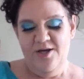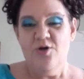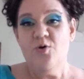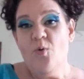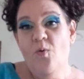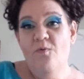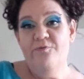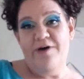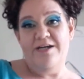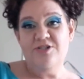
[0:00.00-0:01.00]
Good
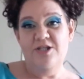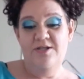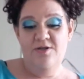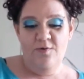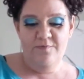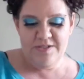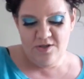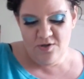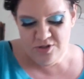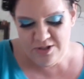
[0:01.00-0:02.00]
old-fashioned Nova
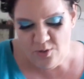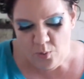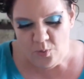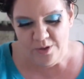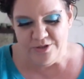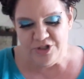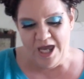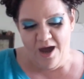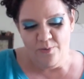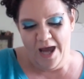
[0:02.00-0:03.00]
Scotian corn
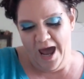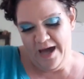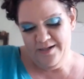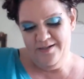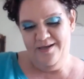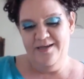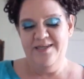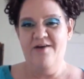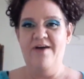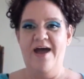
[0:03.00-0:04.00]
chowder.
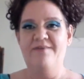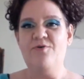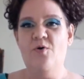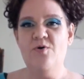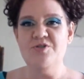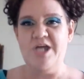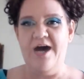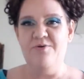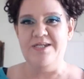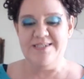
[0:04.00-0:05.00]
You ever have corn
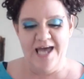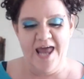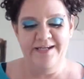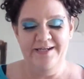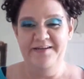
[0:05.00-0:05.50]
chowder, son?